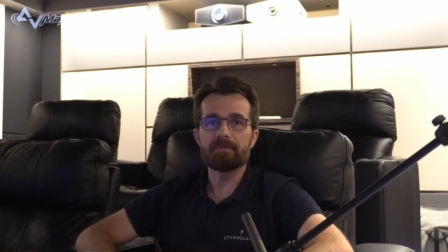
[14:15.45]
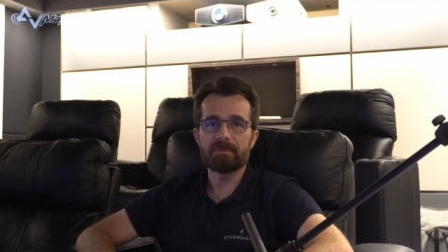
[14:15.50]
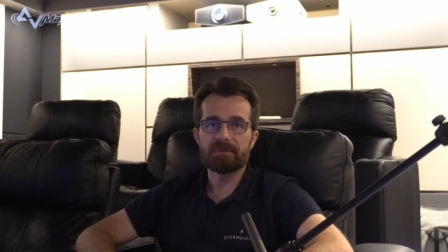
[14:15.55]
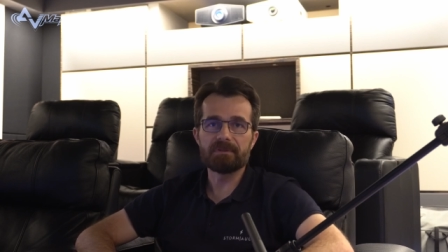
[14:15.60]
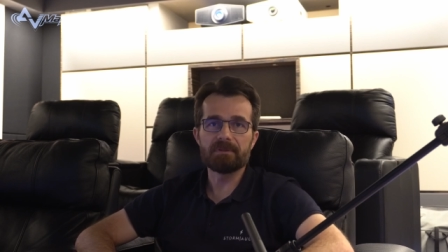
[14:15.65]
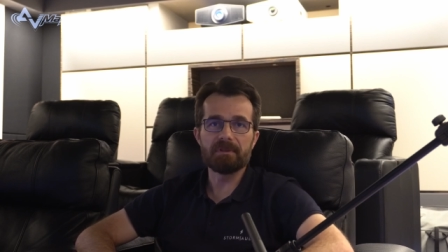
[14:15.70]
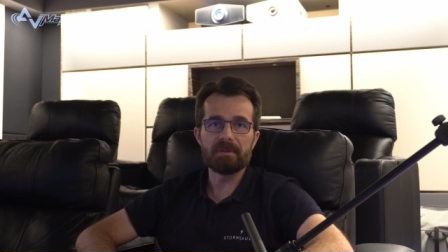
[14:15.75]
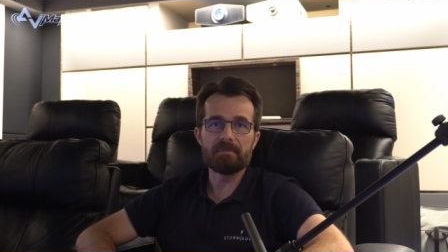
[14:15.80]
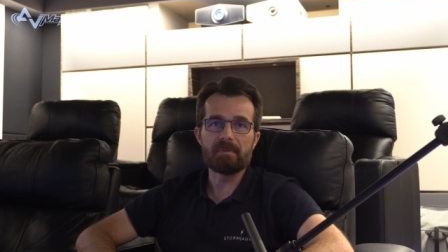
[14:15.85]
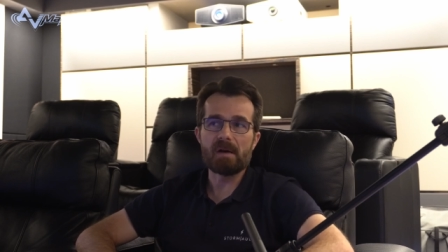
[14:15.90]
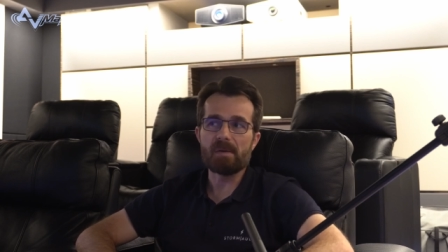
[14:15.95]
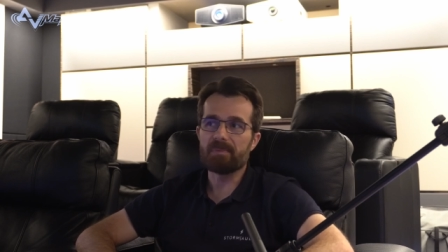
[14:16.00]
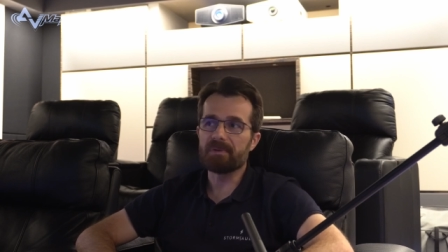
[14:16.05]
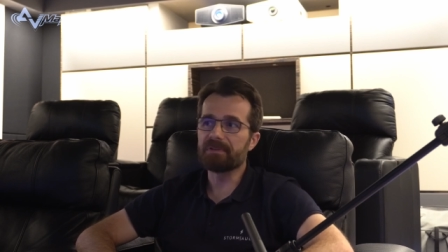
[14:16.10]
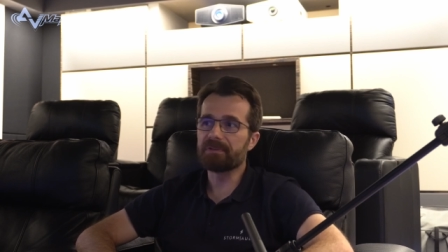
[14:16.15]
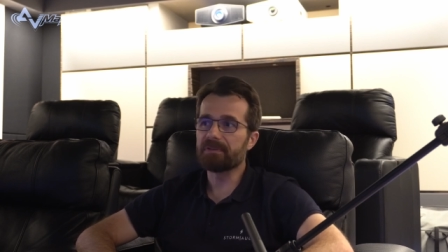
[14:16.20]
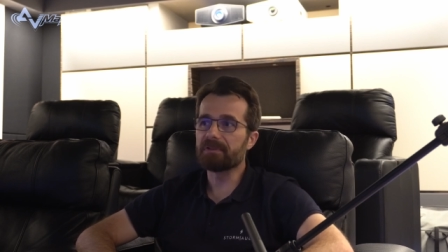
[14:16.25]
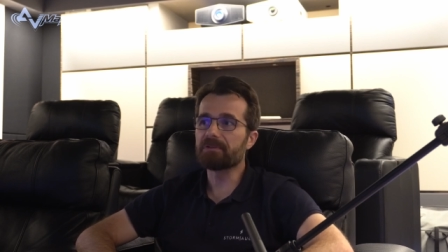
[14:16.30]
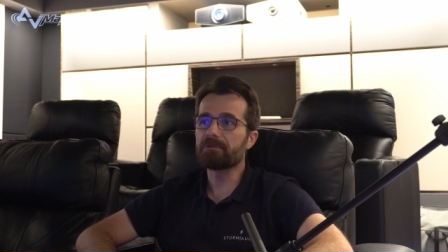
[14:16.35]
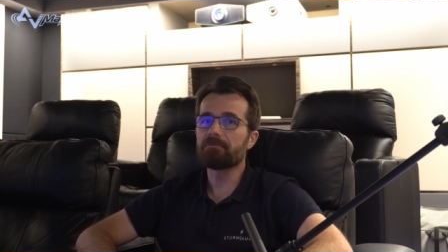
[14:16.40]
cinema
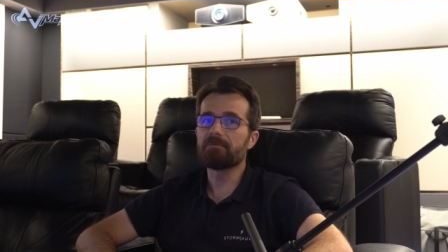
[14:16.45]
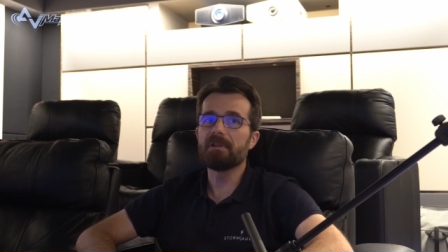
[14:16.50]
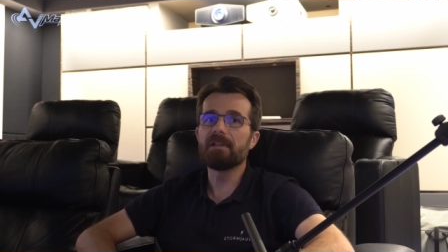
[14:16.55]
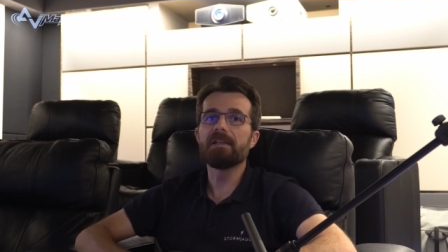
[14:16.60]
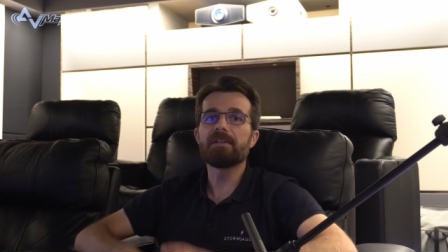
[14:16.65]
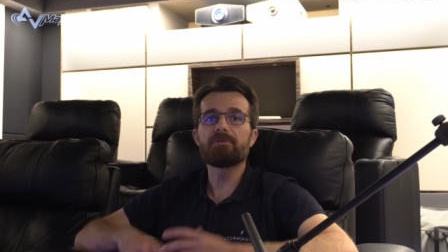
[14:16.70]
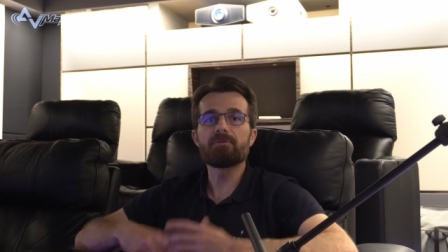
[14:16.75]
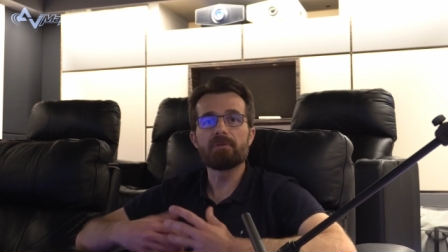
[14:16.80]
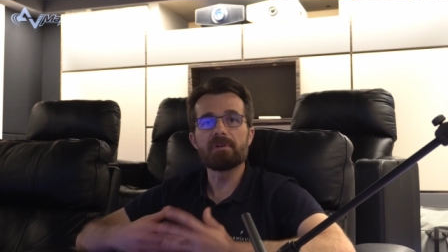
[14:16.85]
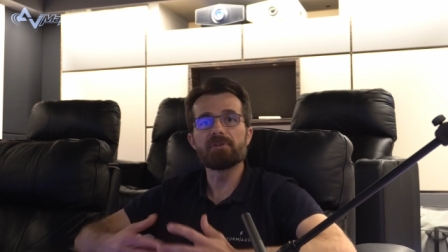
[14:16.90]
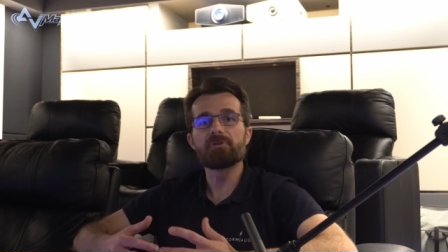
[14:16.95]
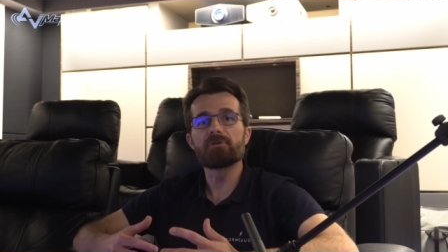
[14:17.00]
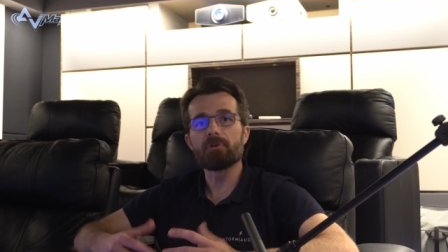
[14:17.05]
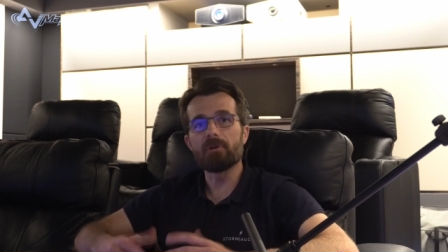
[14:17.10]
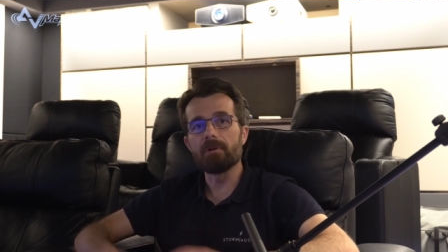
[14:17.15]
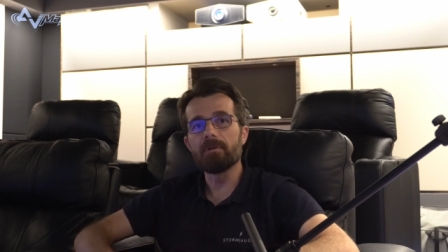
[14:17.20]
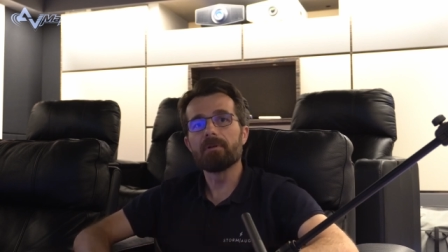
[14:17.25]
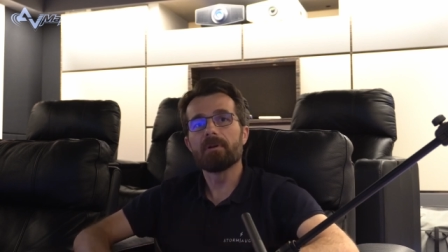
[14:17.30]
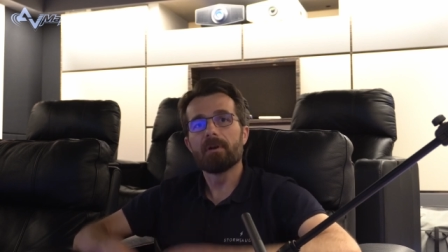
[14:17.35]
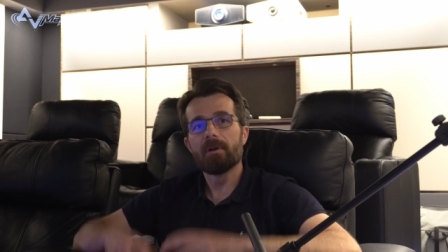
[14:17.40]
piece, it's really to
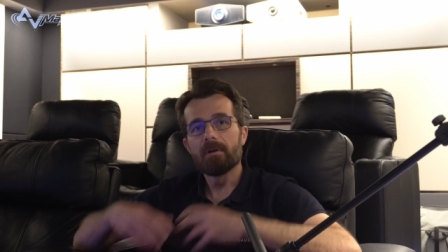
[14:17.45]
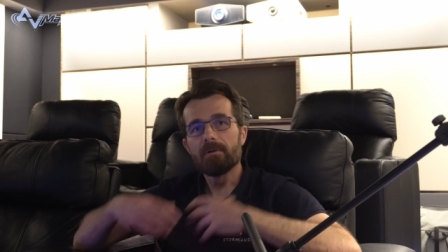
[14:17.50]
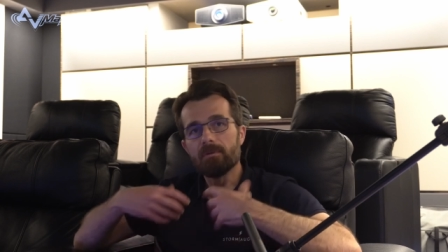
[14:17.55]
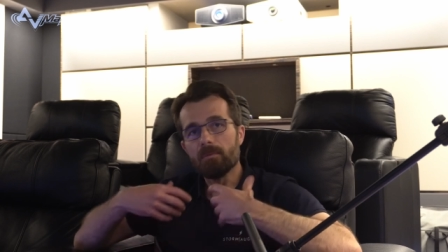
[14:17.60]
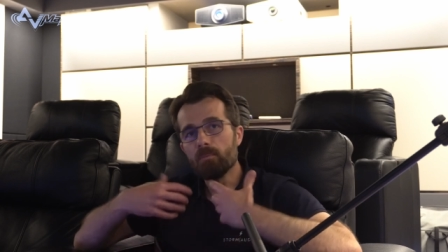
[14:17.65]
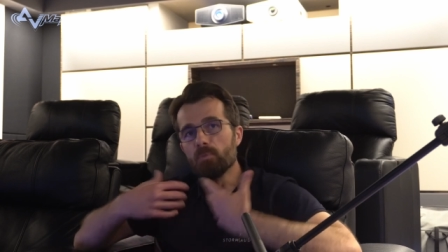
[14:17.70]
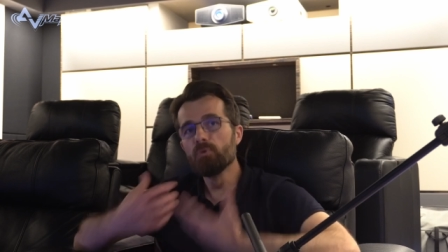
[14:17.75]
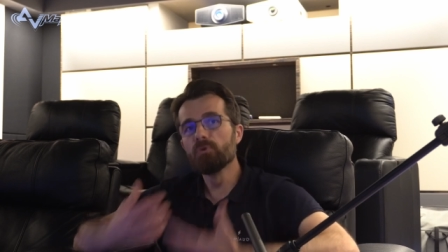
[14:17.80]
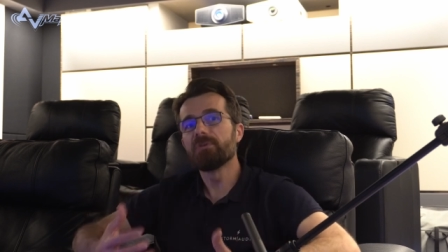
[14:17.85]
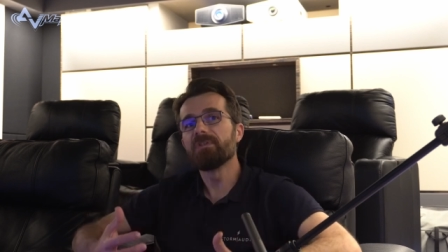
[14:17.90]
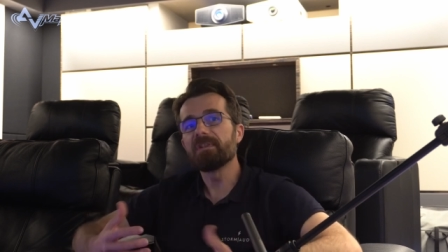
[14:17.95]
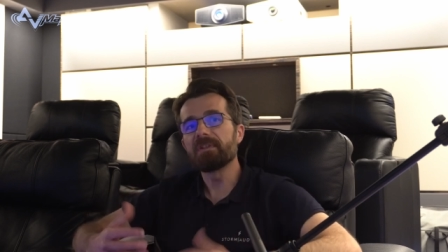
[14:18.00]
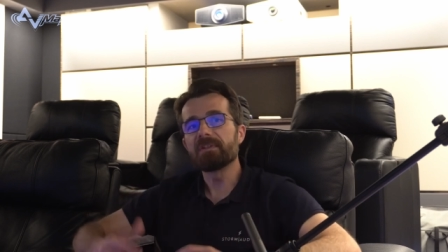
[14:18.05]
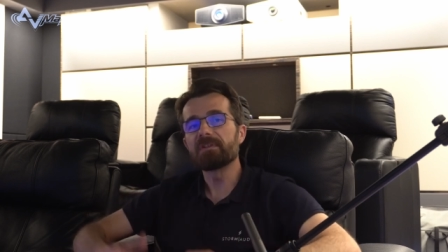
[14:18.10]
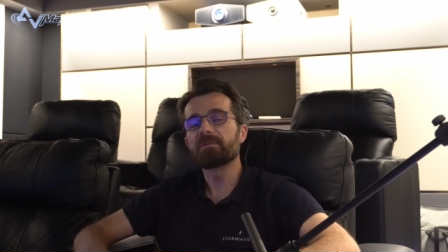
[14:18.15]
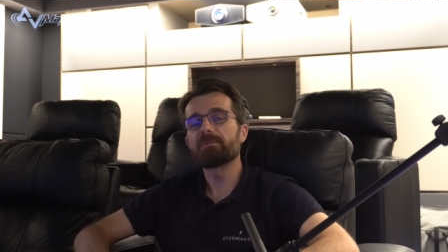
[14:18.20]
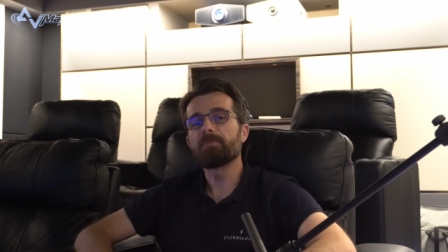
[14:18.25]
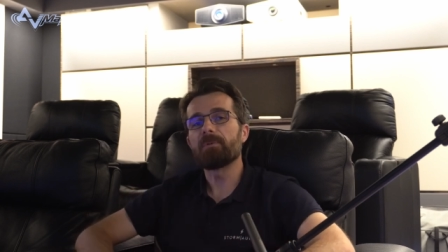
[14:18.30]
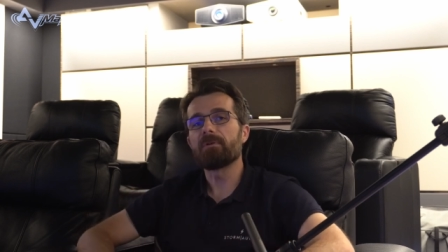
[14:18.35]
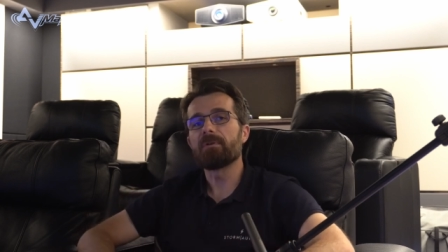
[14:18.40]
enjoy the music
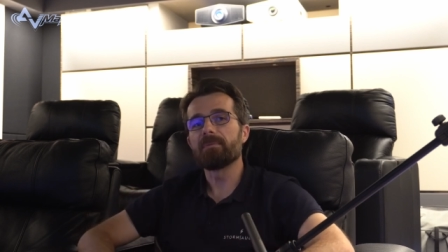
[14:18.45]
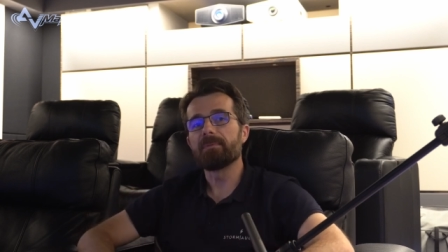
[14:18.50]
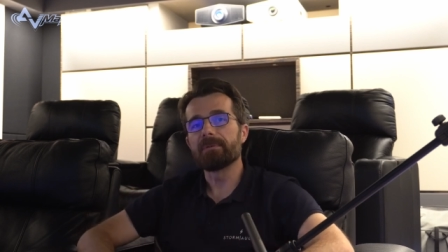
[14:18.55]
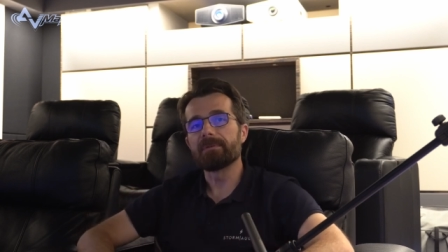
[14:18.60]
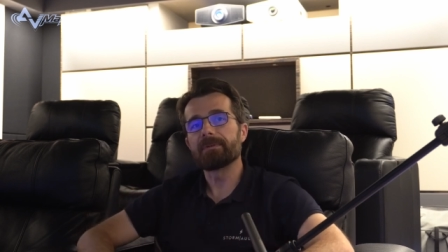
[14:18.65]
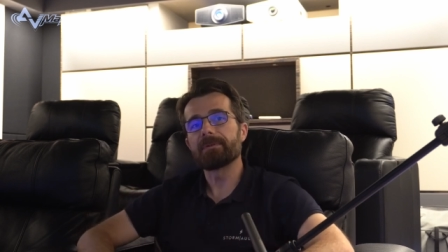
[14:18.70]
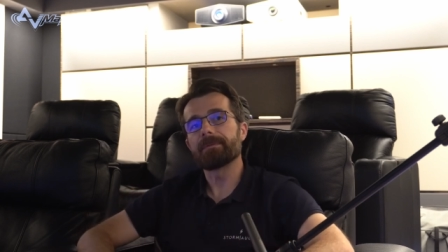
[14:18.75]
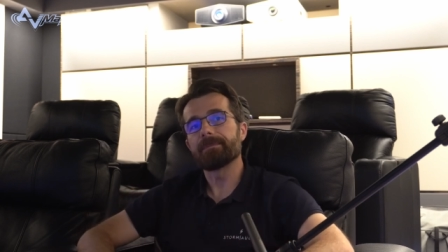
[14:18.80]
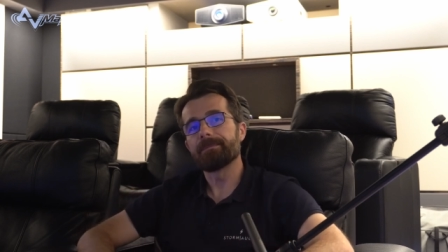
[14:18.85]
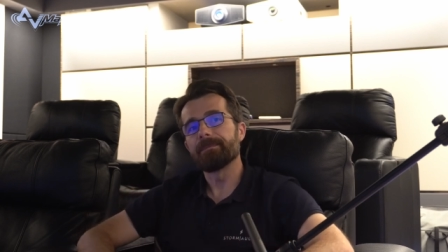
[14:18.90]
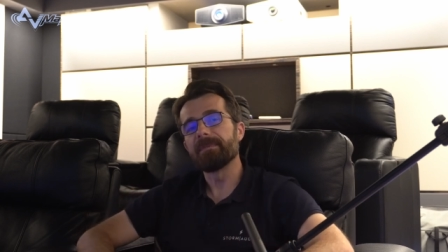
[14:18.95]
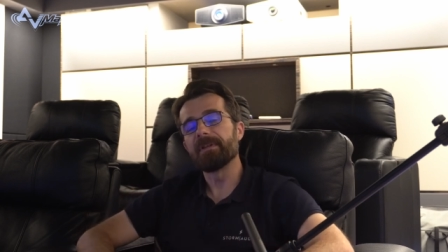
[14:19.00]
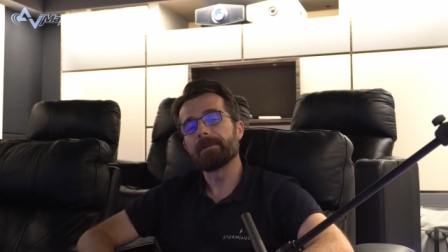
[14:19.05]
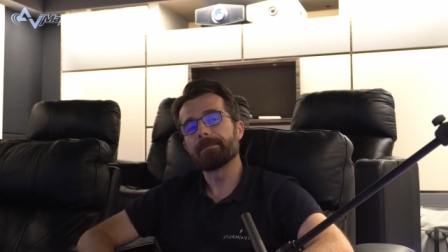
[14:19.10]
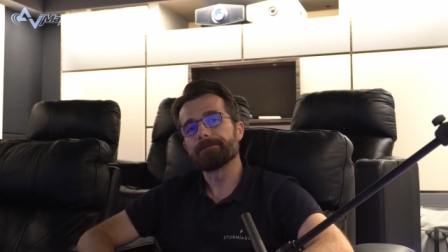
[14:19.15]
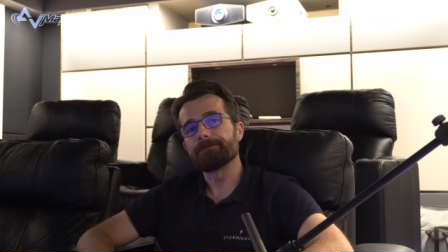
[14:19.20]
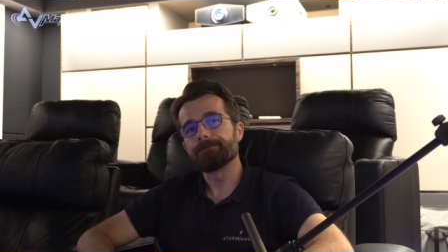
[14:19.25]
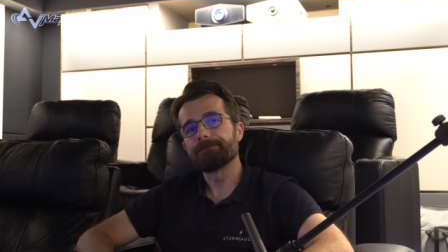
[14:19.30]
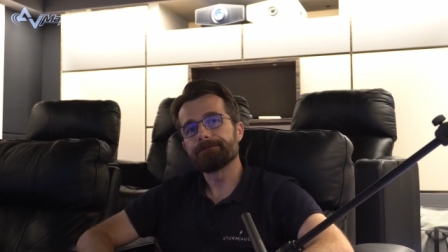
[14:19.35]
experiments. Yeah.